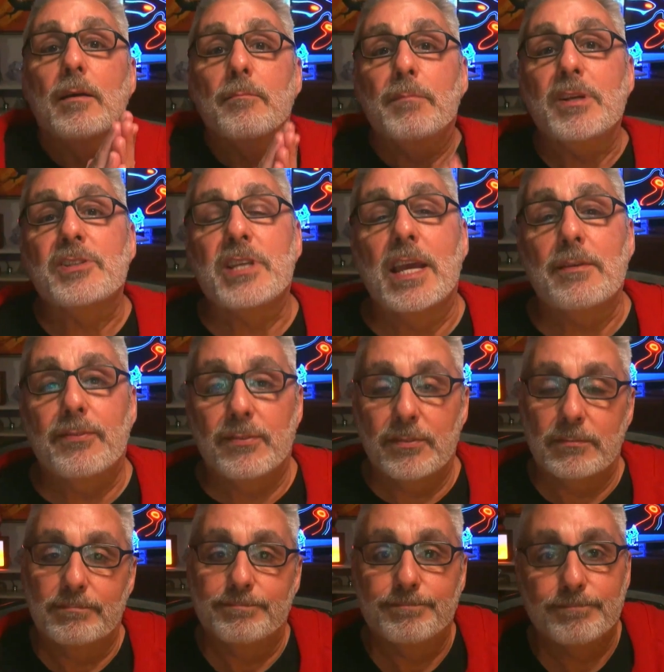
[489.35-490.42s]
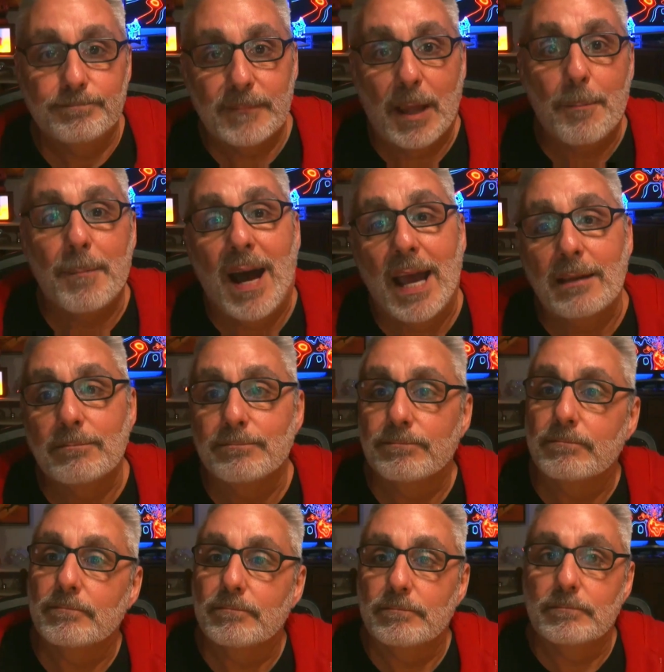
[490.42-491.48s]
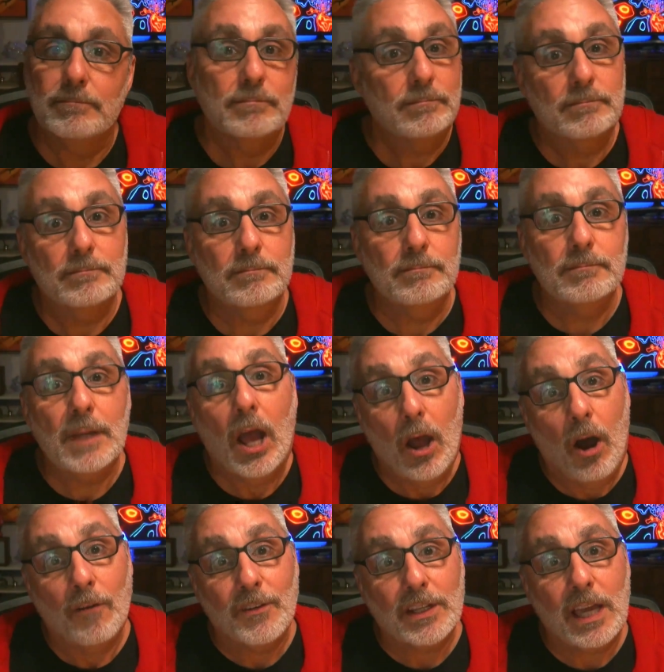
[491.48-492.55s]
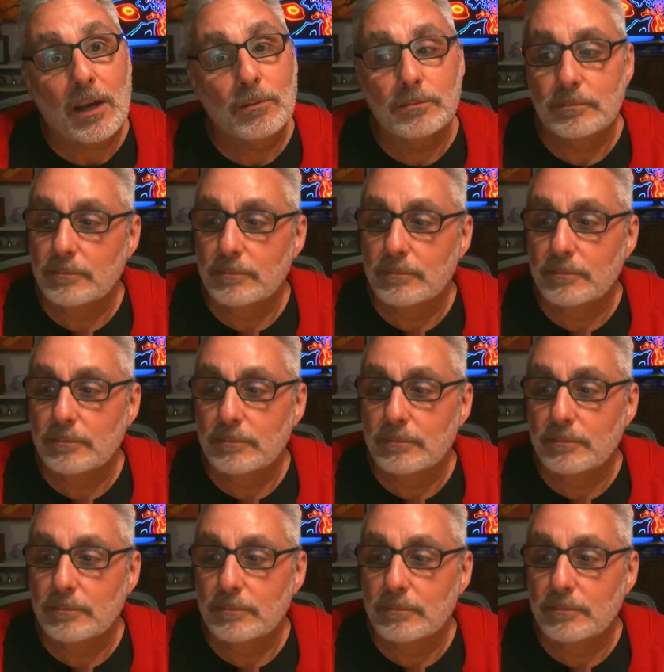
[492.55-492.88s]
Be safe. Bye. Off I go.